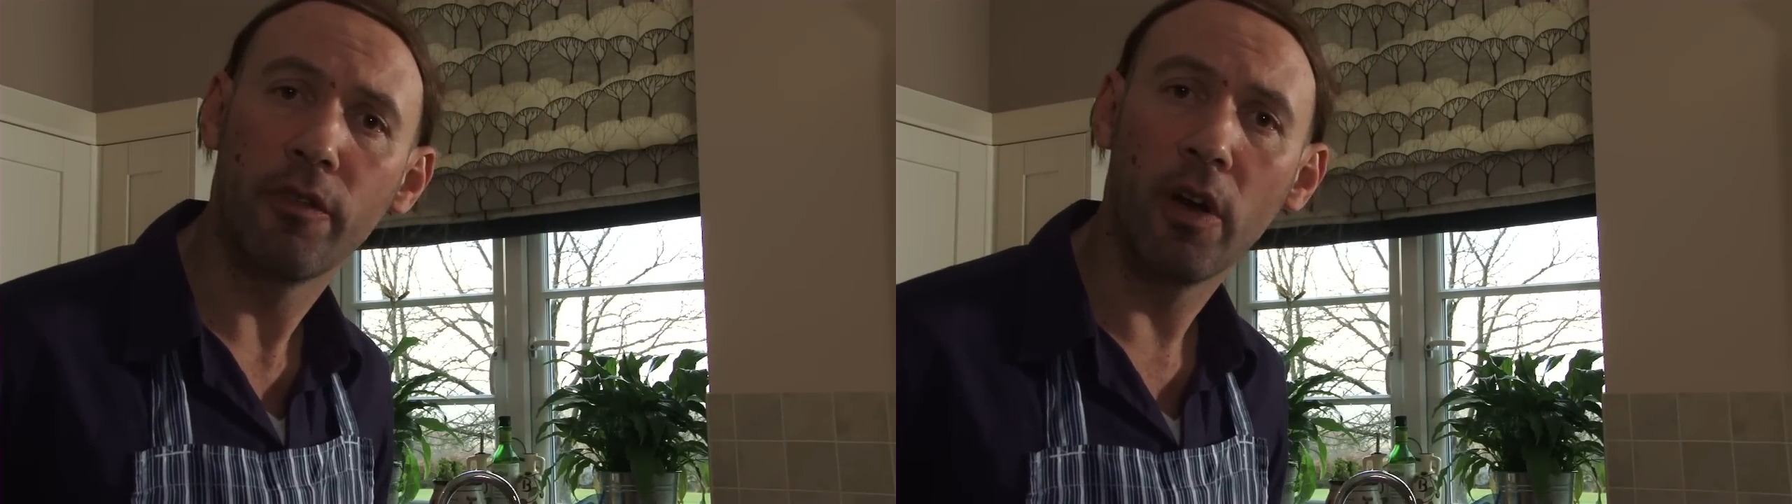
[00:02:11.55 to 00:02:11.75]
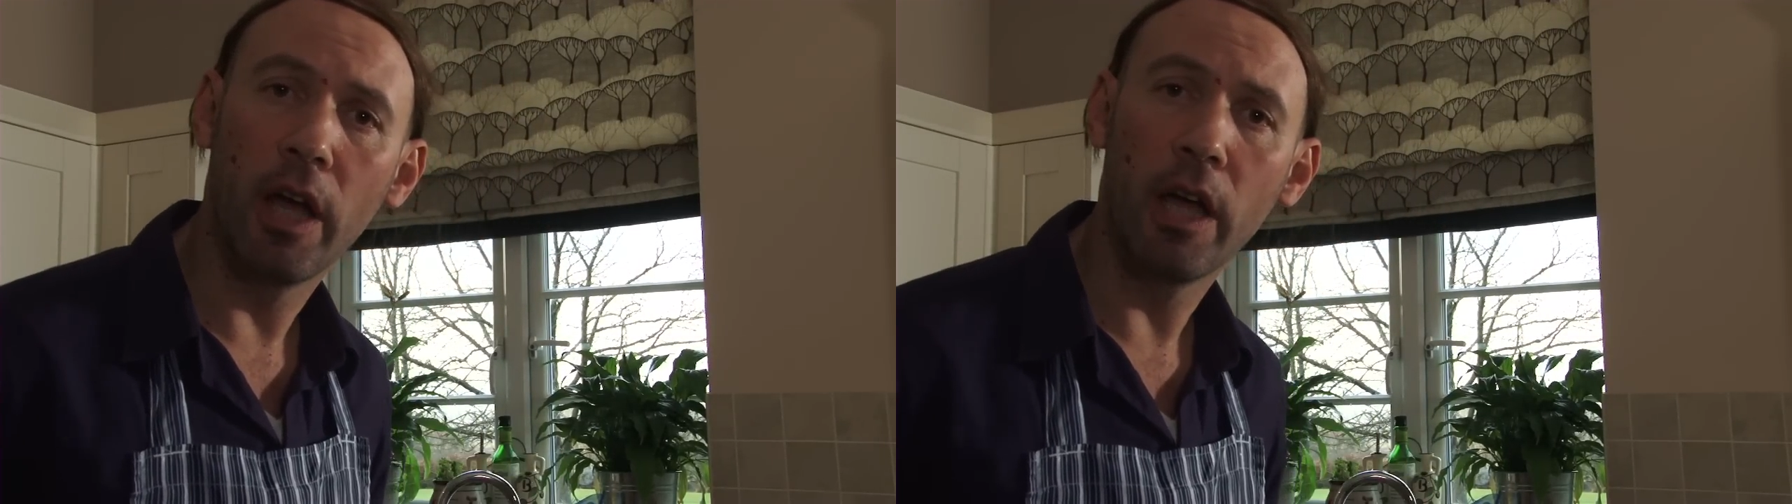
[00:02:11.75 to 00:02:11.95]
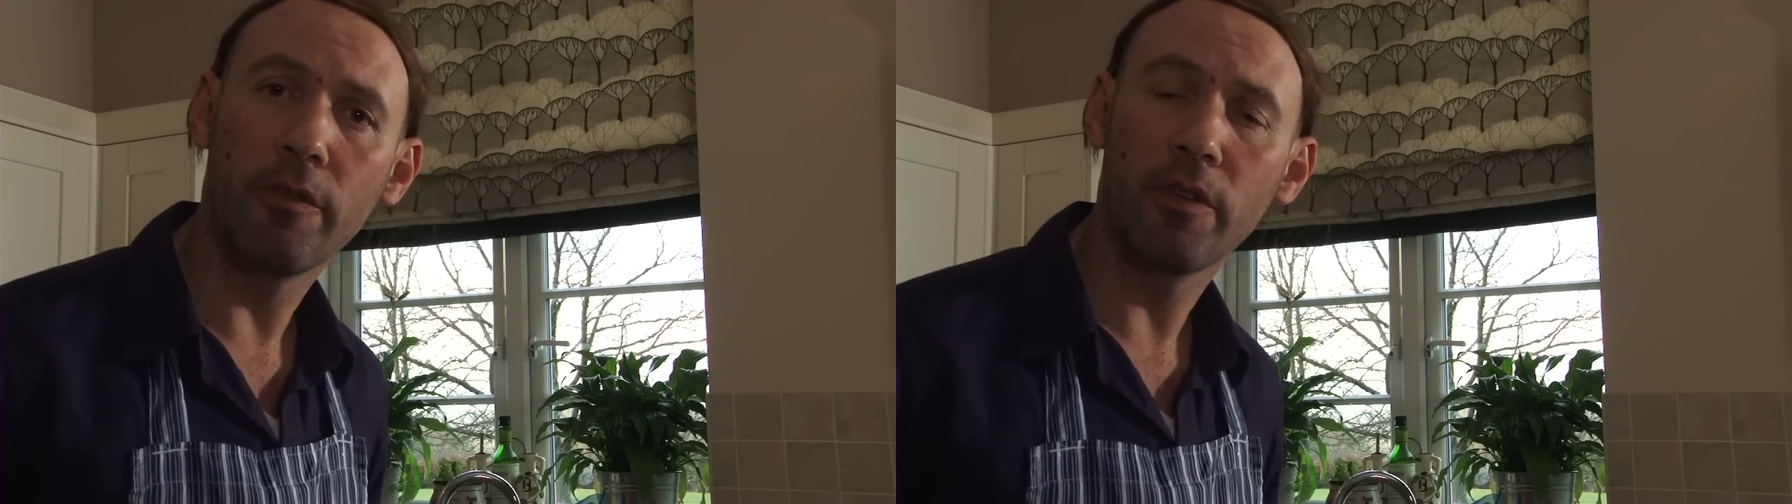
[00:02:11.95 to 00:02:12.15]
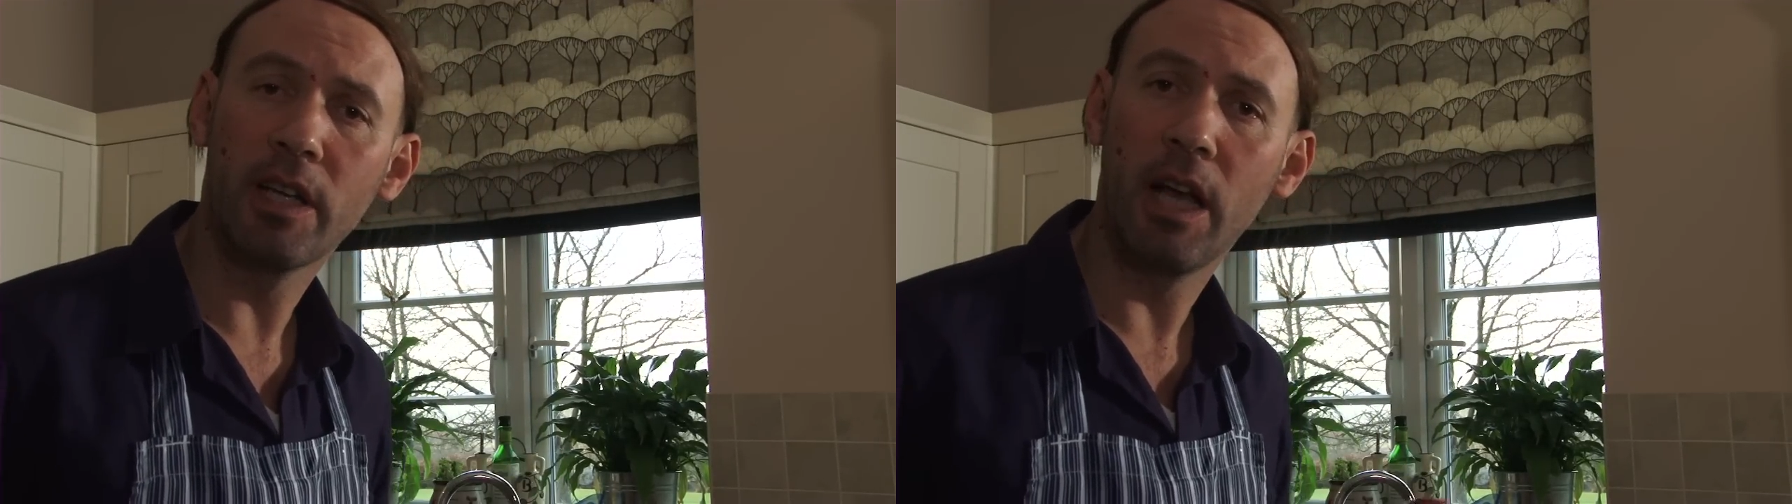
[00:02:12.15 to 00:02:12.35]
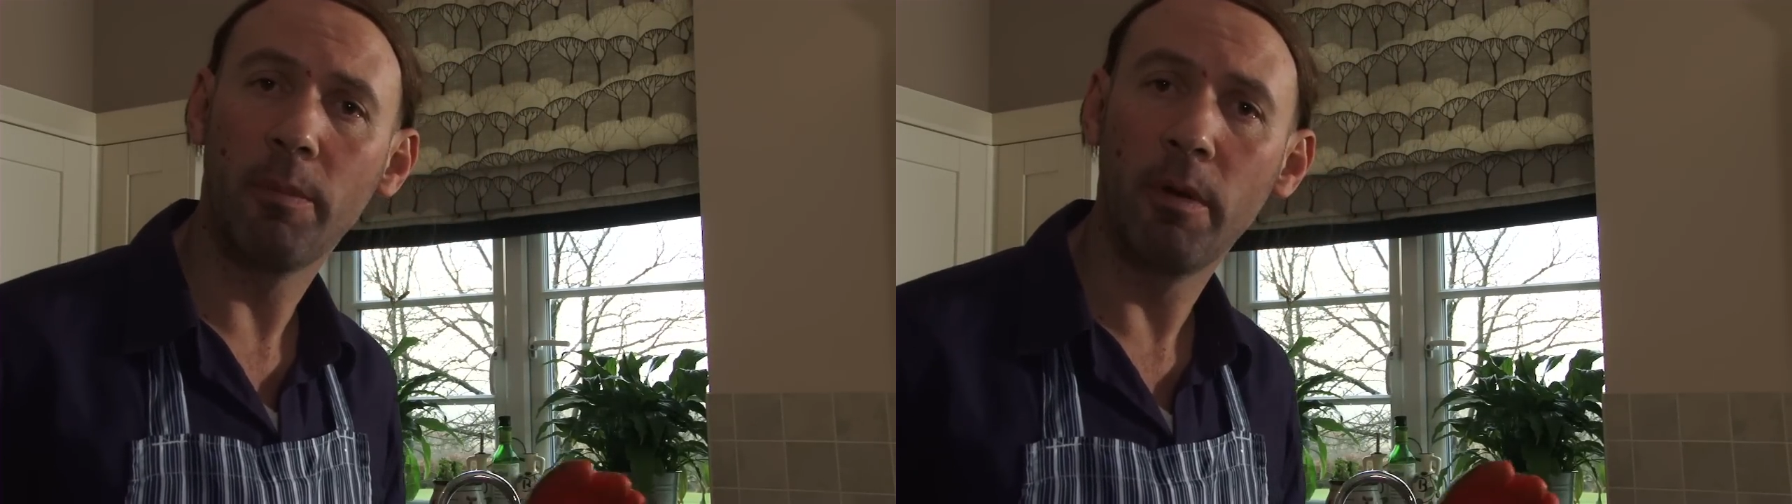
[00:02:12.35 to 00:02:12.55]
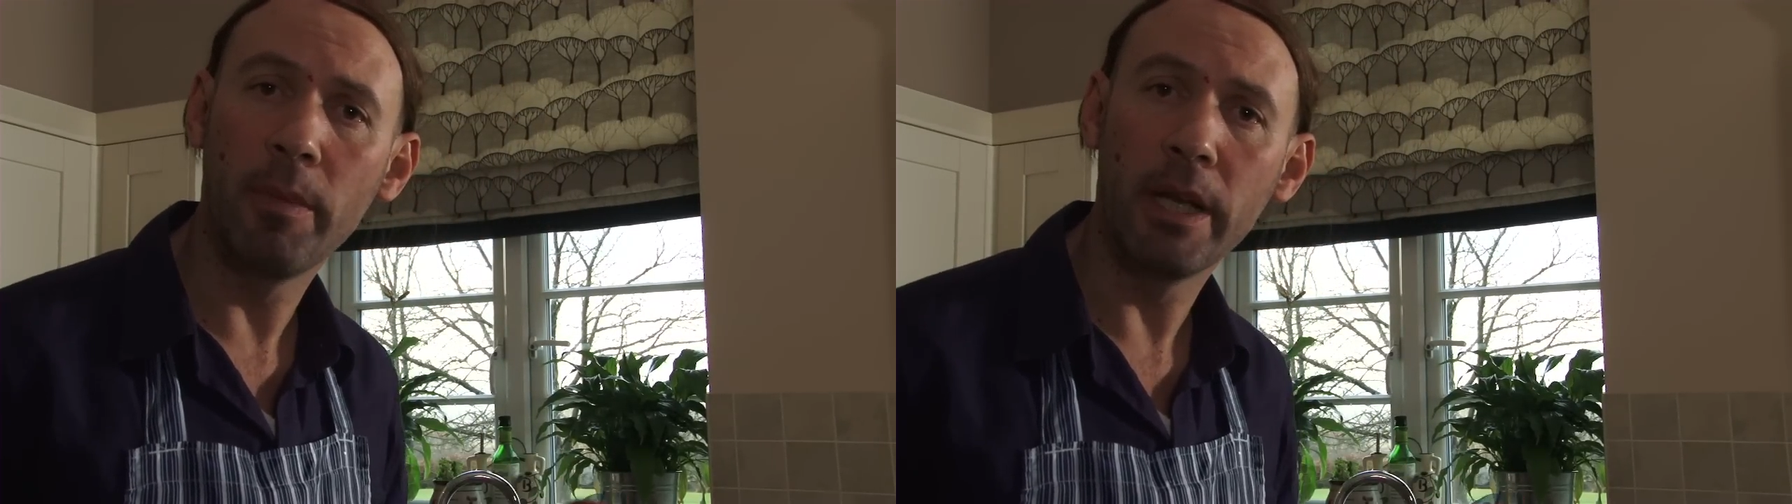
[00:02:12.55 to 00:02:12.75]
fry her for a couple of